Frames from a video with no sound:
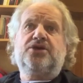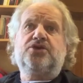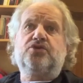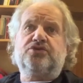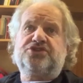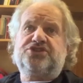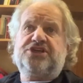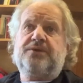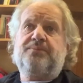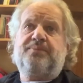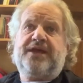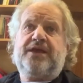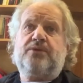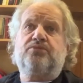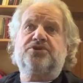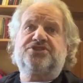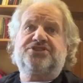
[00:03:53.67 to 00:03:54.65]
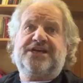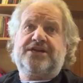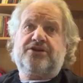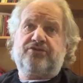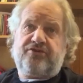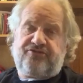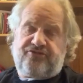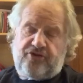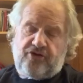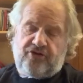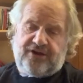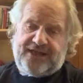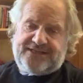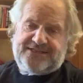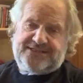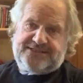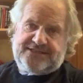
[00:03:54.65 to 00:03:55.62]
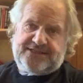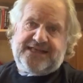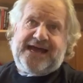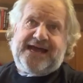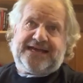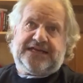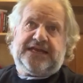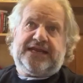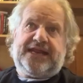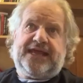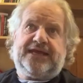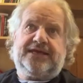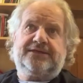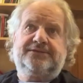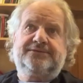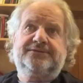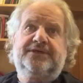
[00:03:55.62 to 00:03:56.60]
your GP will send a referral letter to that clinic,